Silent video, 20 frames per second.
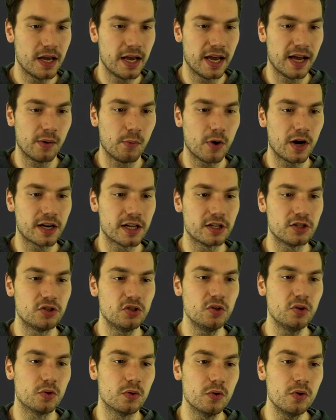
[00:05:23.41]
And what I
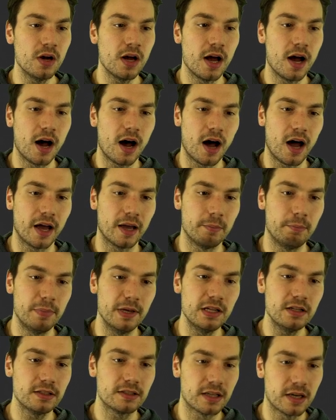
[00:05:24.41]
do, I
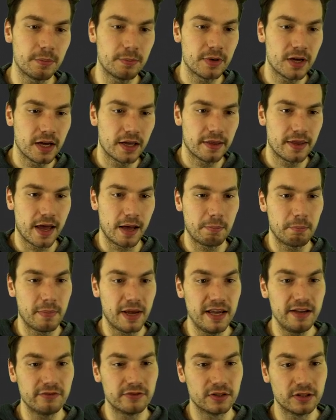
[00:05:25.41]
build up that
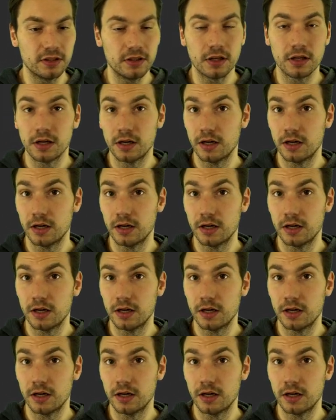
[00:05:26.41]
Maven